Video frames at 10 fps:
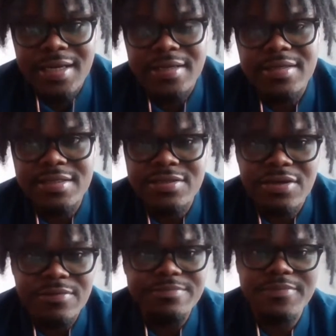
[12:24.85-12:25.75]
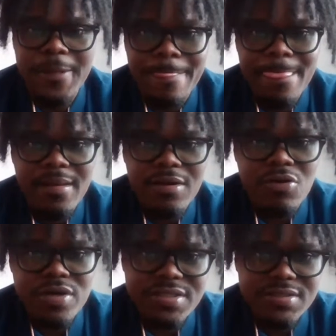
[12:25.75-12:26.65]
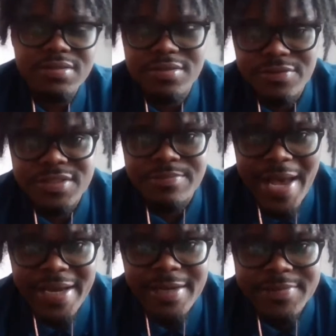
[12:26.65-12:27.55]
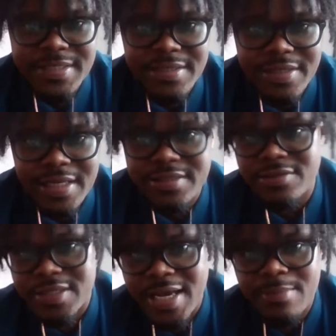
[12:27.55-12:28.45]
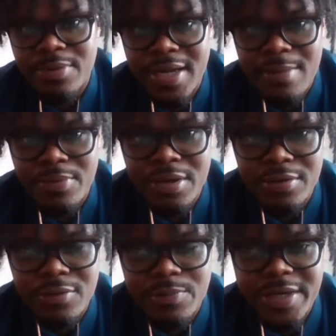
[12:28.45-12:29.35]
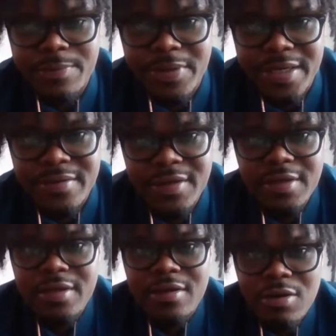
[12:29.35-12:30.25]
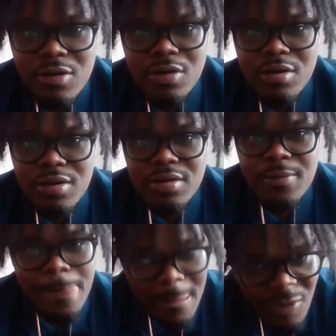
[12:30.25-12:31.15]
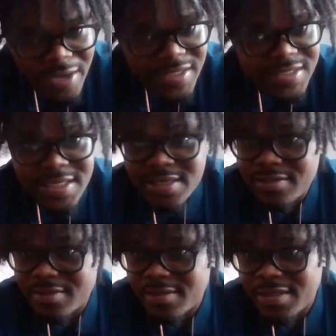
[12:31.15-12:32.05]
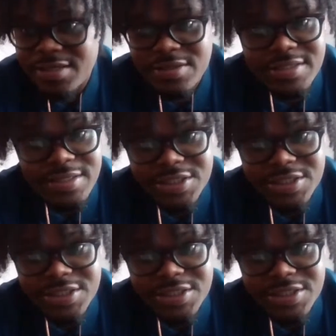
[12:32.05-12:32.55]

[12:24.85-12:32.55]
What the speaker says: Of course, there were some backups in there that kind of got burned a little bit, but Rock Ya-Sin, he looks